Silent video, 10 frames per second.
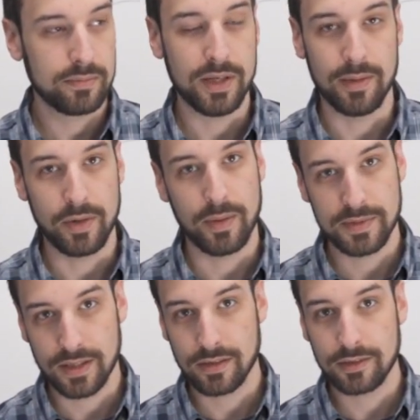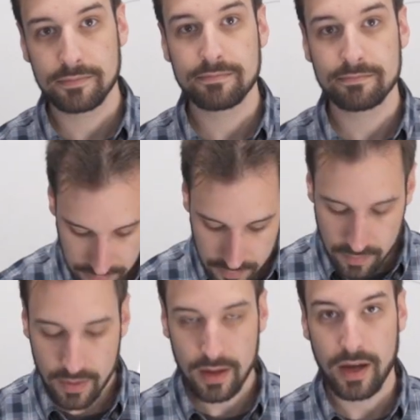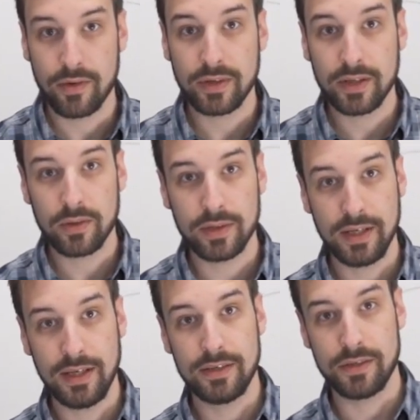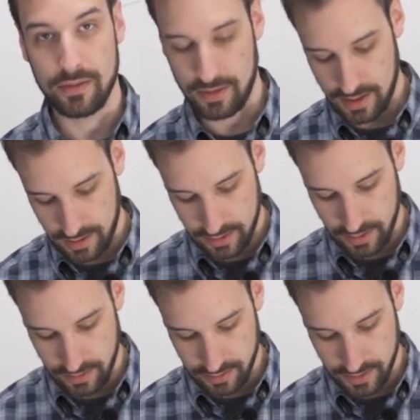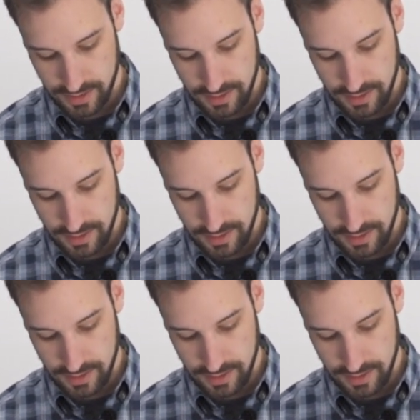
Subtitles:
PWM signal. I really only need to hard code